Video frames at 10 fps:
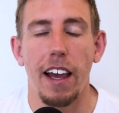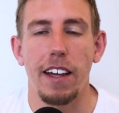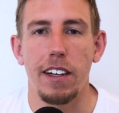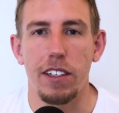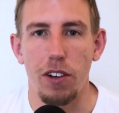and
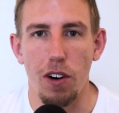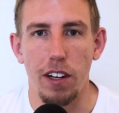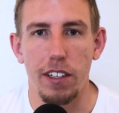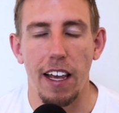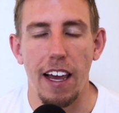
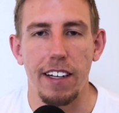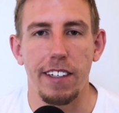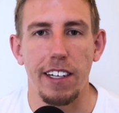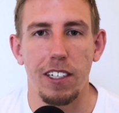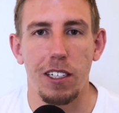endurance and is
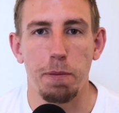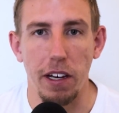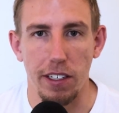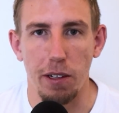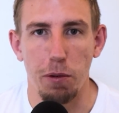a
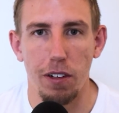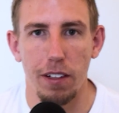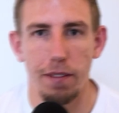spicy one.